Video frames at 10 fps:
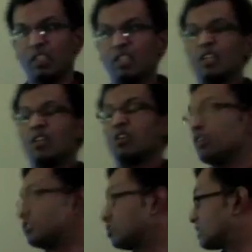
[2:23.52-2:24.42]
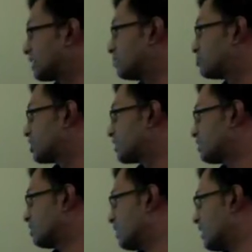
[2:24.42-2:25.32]
Although the current product
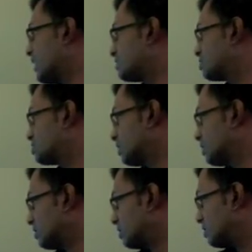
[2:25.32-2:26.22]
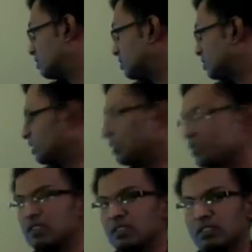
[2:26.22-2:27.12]
has
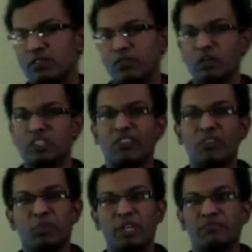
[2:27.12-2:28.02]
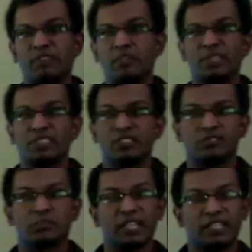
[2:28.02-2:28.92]
7.5% of the
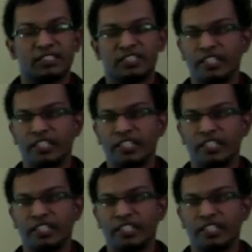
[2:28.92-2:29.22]
market share,